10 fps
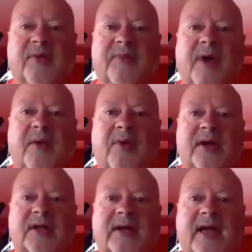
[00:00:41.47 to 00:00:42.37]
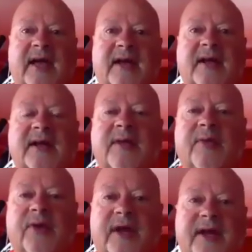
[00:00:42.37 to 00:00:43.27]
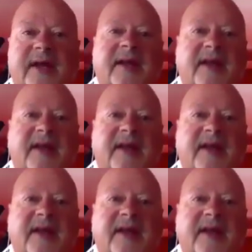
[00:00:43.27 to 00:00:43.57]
we might want to look at. Good morning.